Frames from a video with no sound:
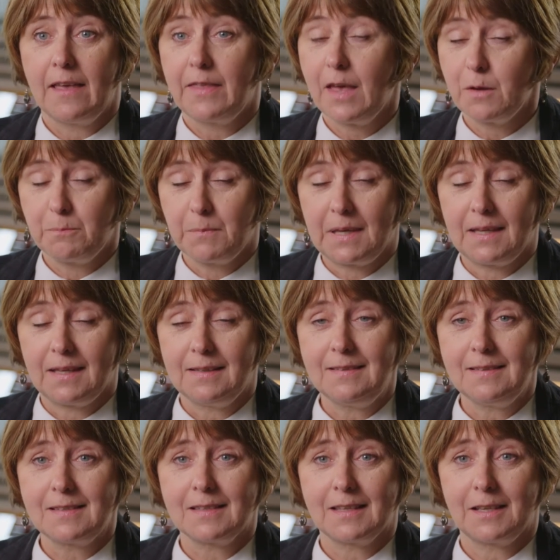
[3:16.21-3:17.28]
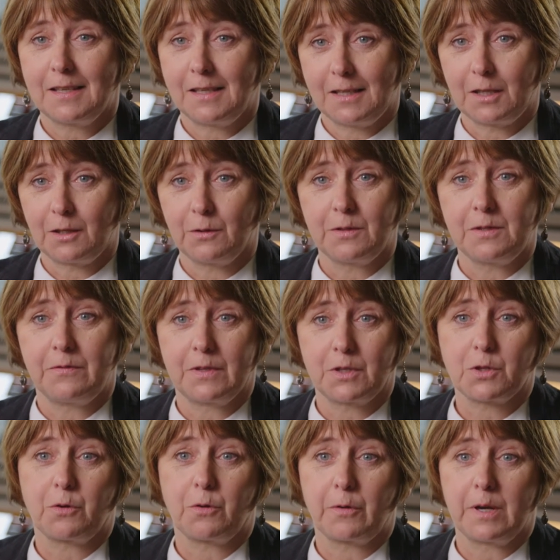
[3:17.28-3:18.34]
That means it includes
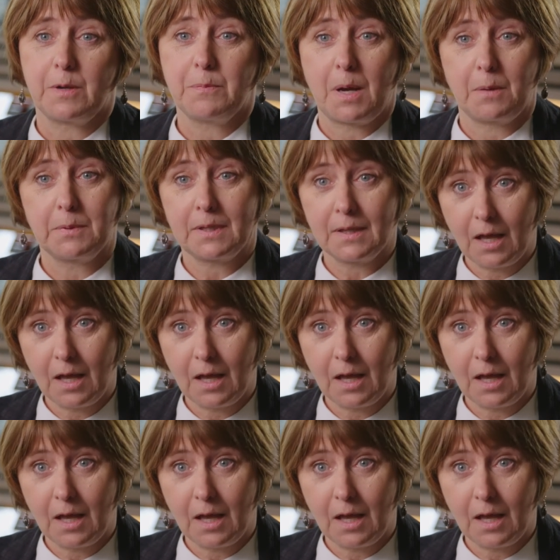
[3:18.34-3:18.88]
Victorian public